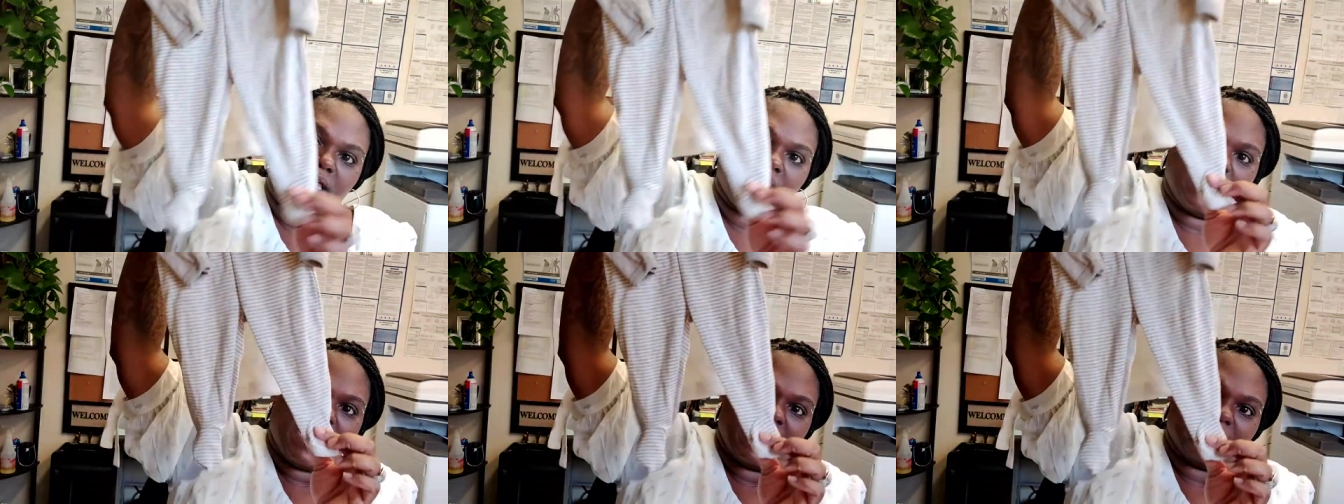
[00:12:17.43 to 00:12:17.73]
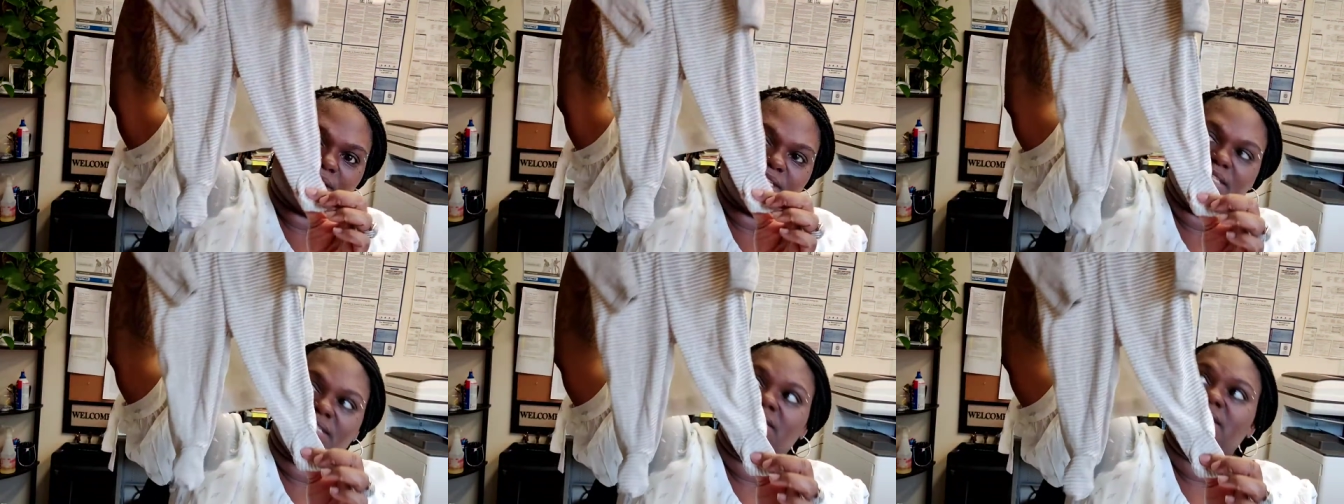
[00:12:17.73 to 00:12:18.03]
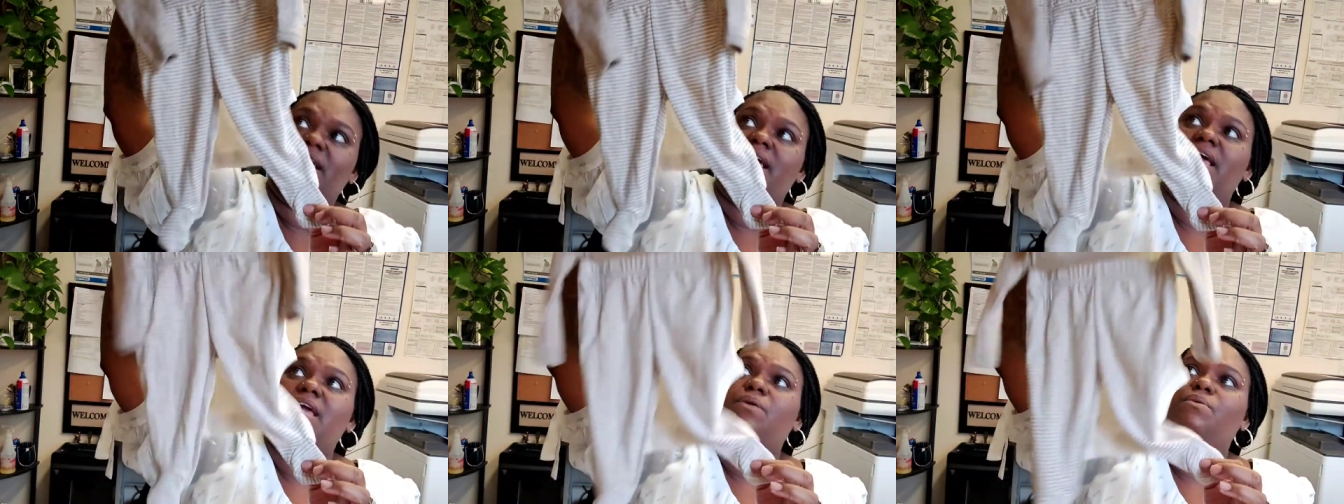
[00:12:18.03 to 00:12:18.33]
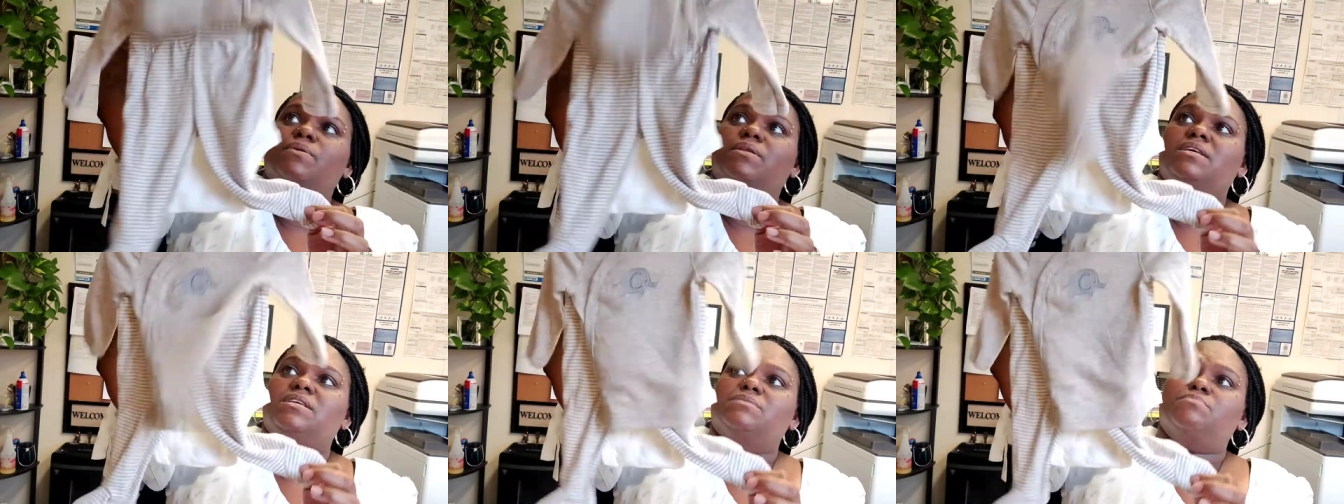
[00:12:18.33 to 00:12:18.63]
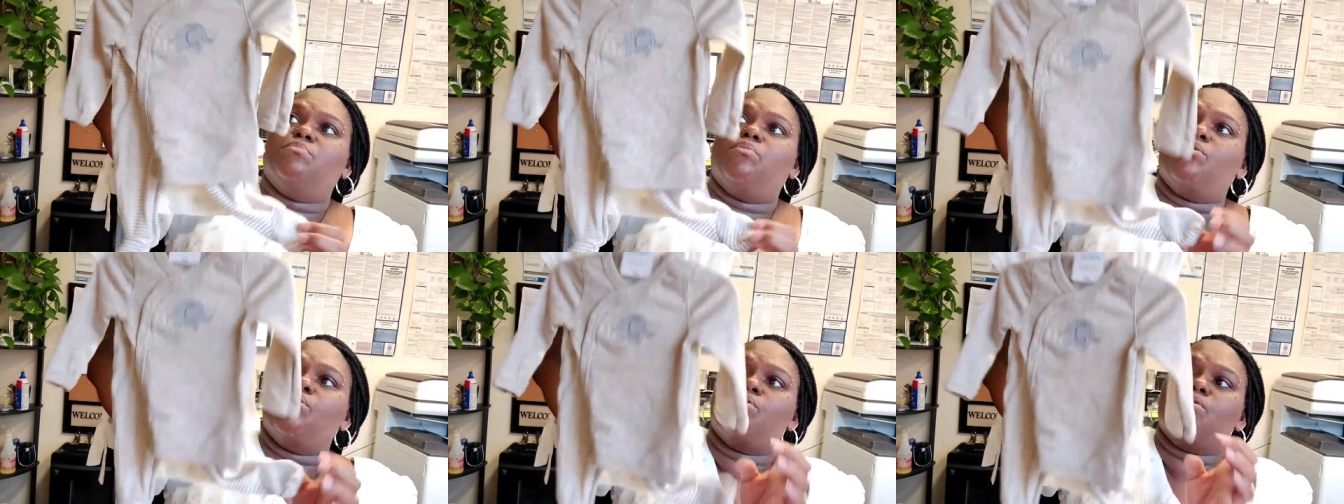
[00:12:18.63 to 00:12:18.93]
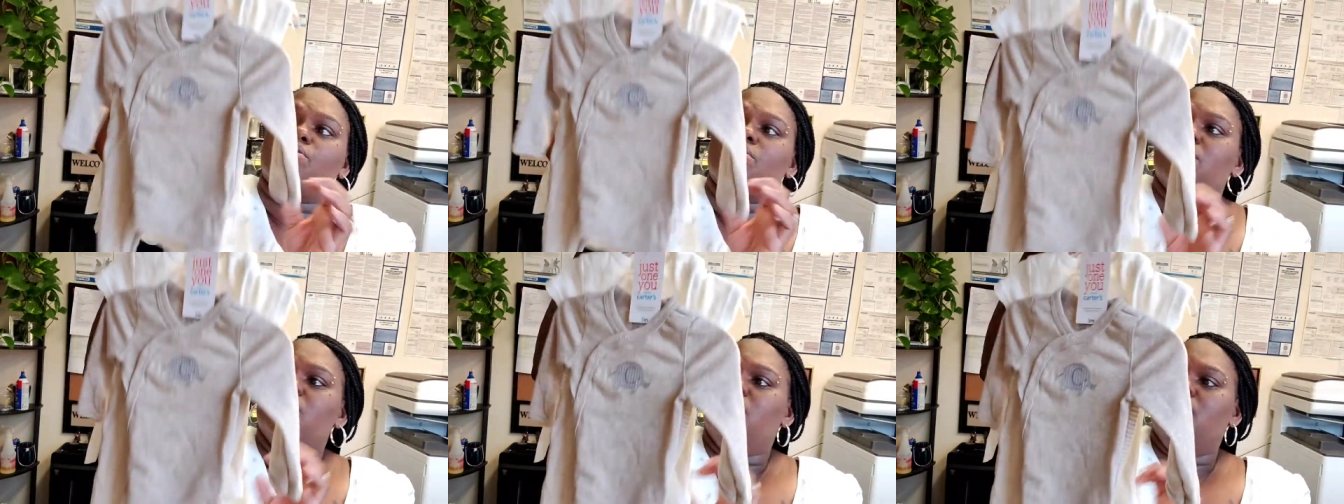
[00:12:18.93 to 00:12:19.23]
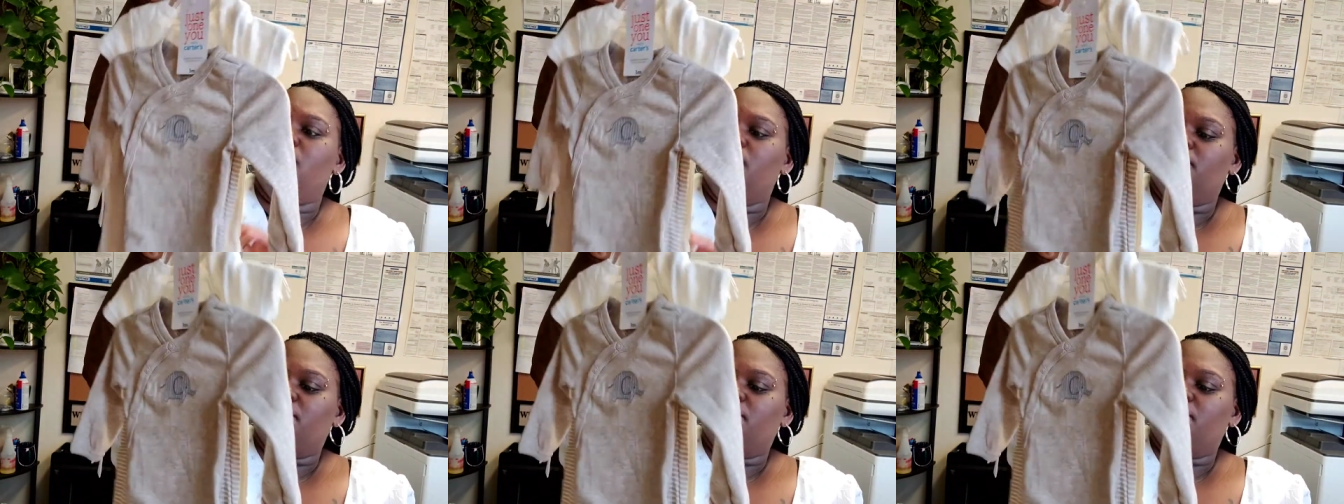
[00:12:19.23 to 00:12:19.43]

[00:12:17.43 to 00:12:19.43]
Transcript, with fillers: that I actually take when he's born